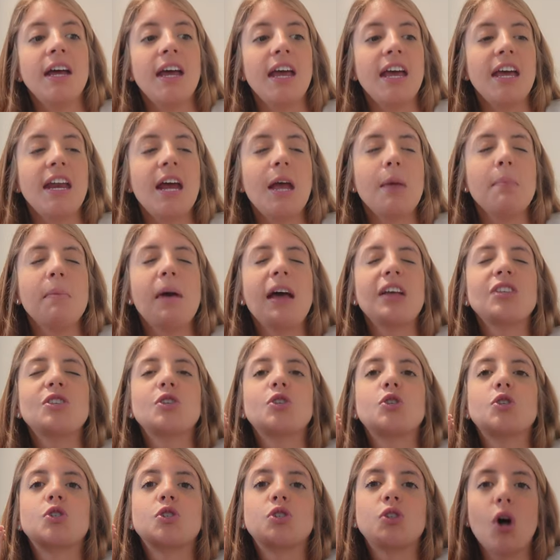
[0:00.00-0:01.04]
and I met
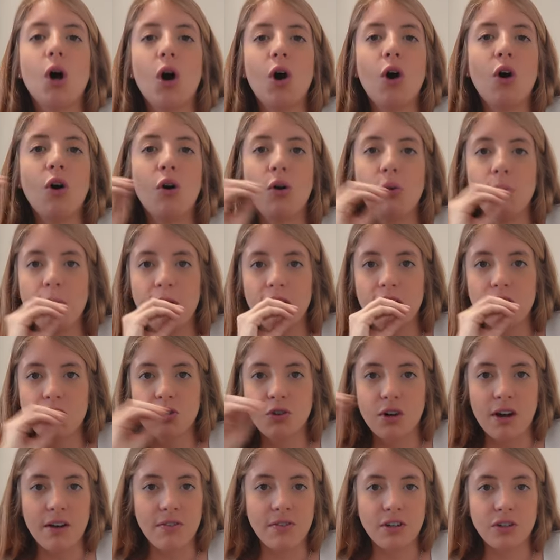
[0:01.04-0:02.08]
so many
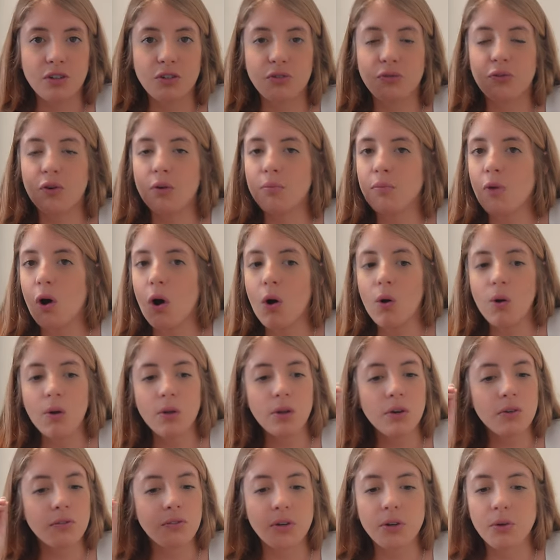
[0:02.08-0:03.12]
travelers from
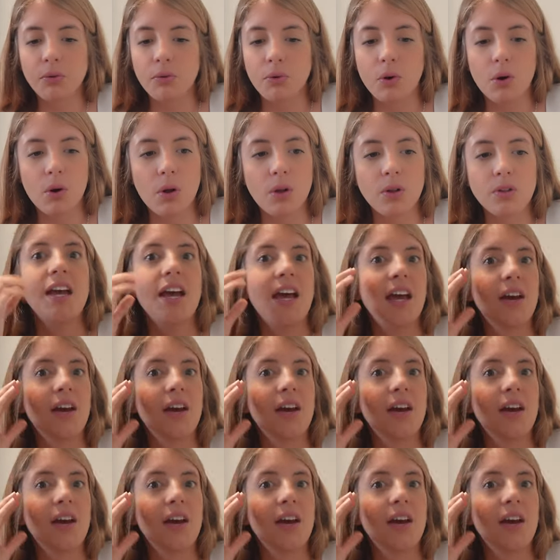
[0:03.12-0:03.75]
all over the world.